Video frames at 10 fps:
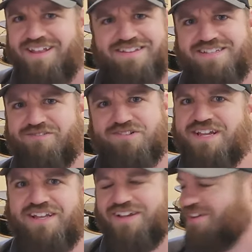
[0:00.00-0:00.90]
This thing was
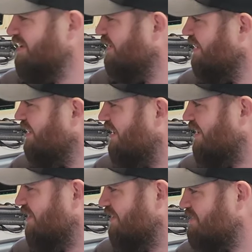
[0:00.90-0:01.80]
saying like, there
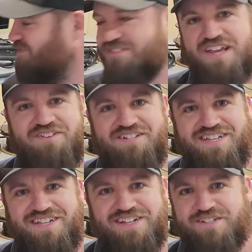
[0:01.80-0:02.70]
it goes,
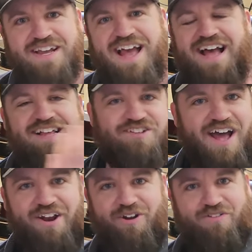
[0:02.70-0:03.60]
17 liters. So
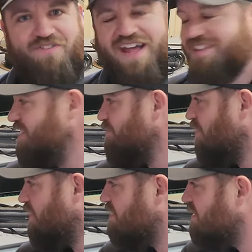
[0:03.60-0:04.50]
I don't know if that thing
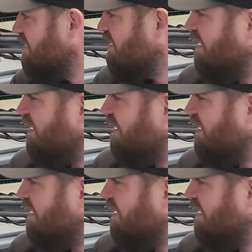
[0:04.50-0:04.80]
works.